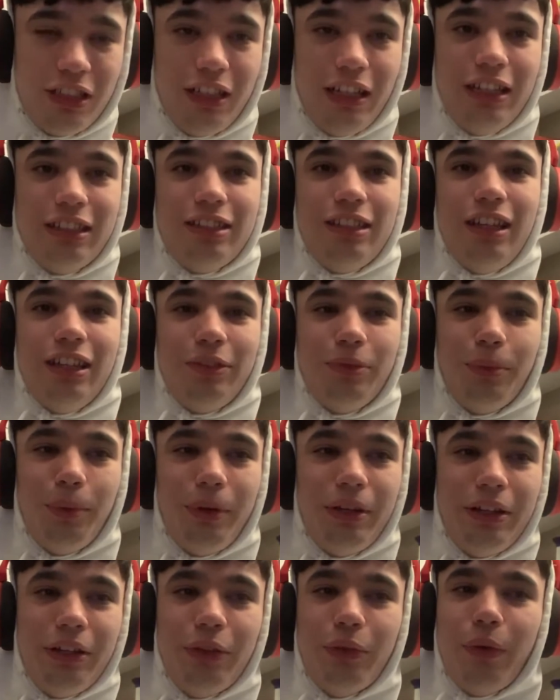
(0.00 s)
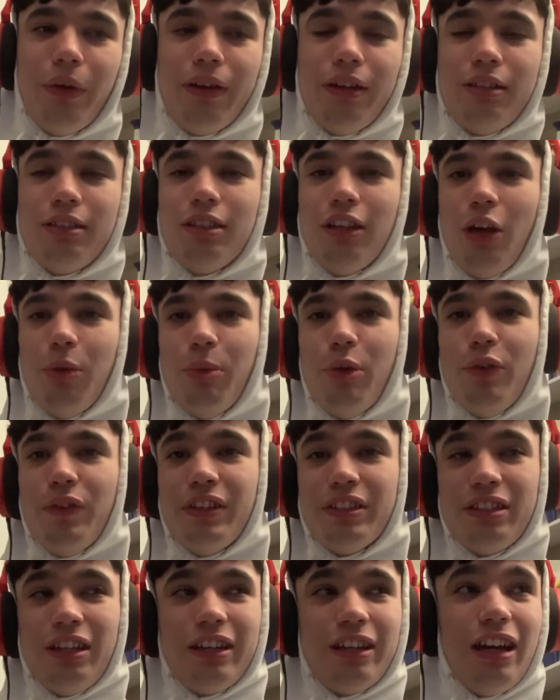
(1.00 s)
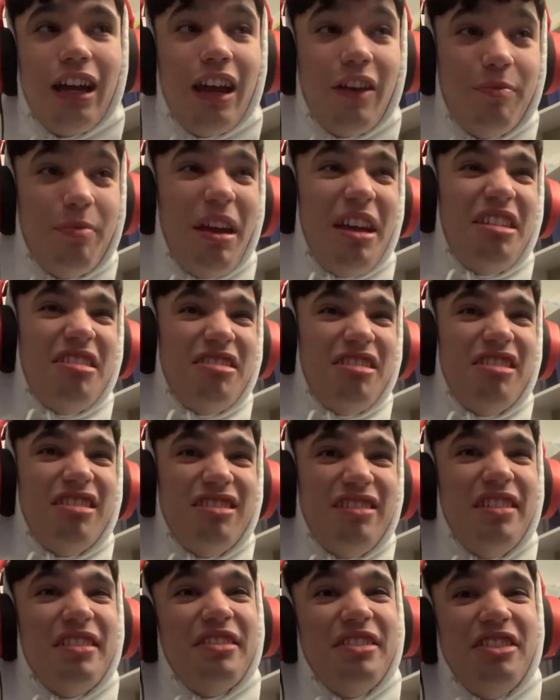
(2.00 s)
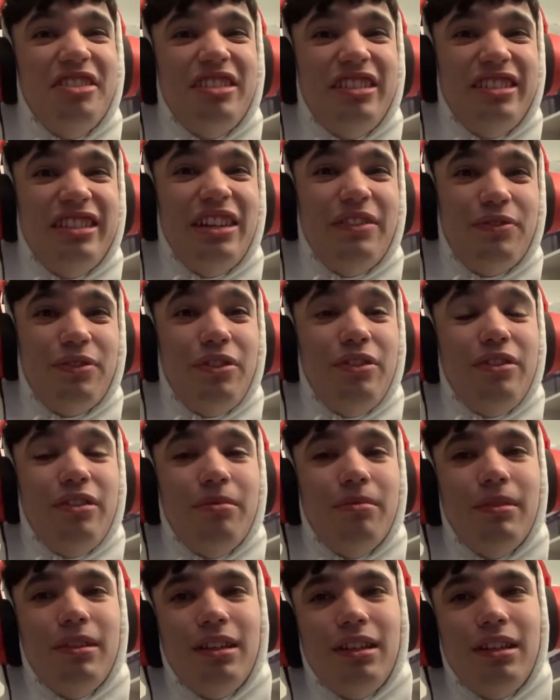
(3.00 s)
gets like really annoyed at slow movies. Like I have patience, so I can usually sit through them.